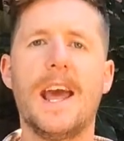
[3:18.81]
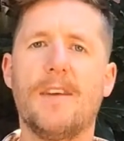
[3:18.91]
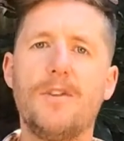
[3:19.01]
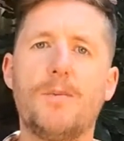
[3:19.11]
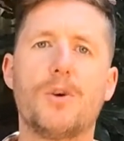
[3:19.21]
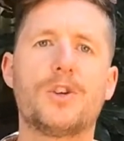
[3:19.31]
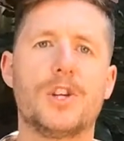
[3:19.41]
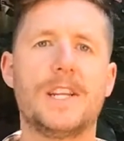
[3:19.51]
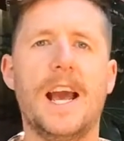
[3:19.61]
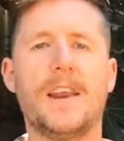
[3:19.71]
if you push
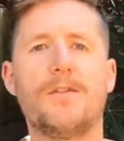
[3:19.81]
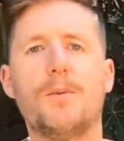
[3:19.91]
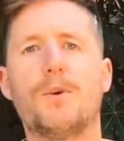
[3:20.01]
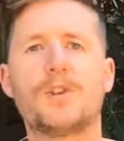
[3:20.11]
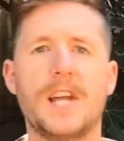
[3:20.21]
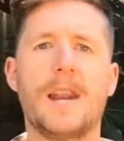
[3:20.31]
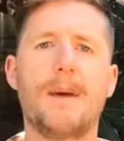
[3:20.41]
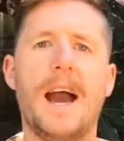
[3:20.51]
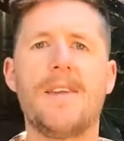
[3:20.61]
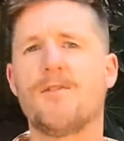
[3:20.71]
it down, if you push down a
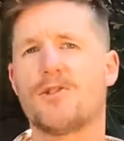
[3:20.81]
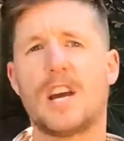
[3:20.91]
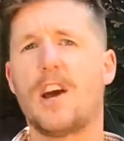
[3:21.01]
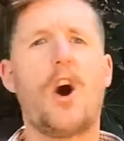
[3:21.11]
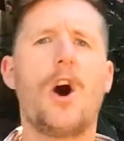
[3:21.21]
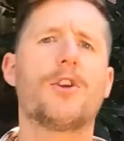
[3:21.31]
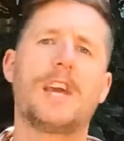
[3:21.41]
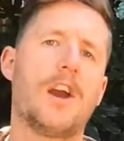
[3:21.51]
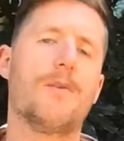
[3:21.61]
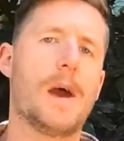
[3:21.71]
behavior and say, oh, I don't
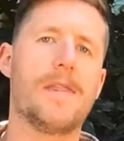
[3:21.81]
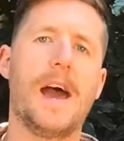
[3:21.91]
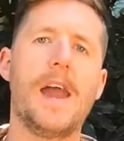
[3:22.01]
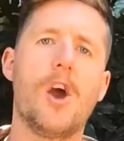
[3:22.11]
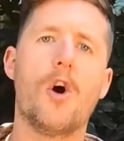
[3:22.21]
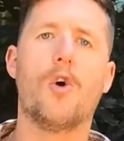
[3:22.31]
care about that,